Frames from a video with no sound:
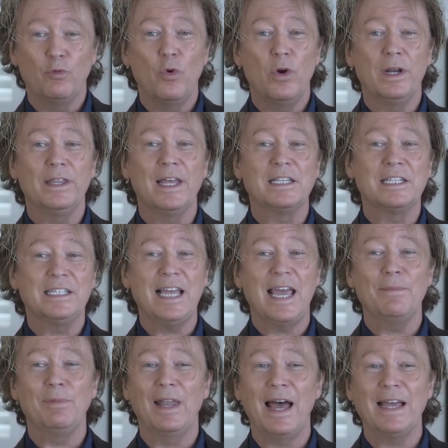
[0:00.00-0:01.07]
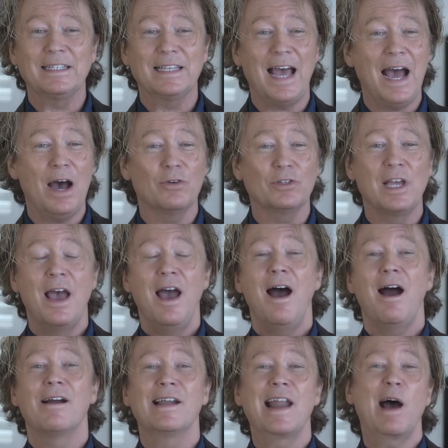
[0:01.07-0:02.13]
wood that stabilize the house
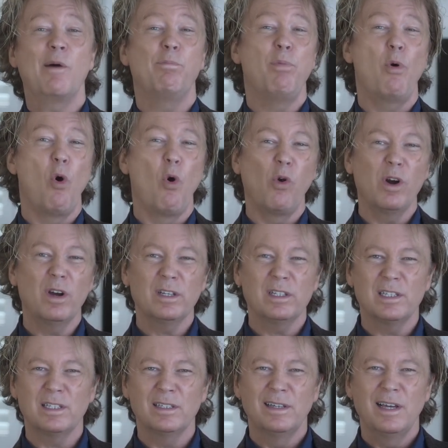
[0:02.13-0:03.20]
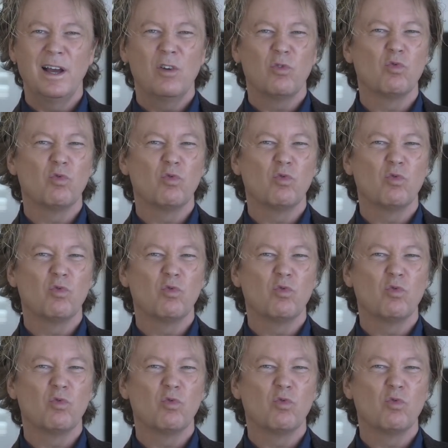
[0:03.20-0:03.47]
are now porous,